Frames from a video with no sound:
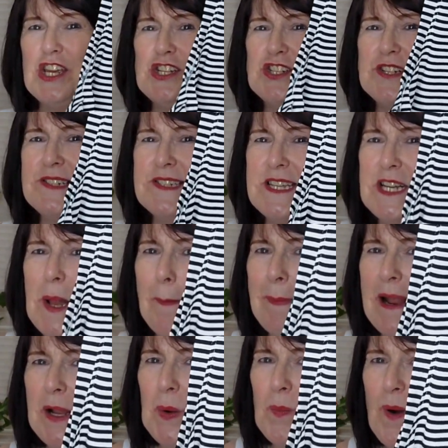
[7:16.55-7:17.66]
She's in
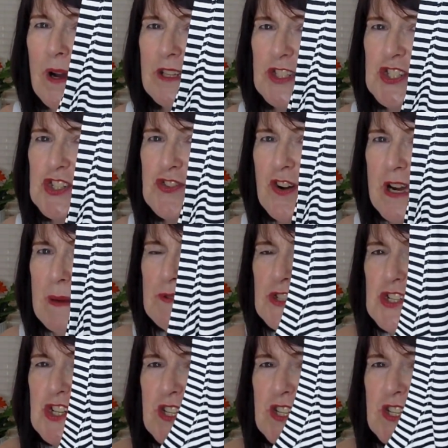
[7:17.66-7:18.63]
black and white stripes, as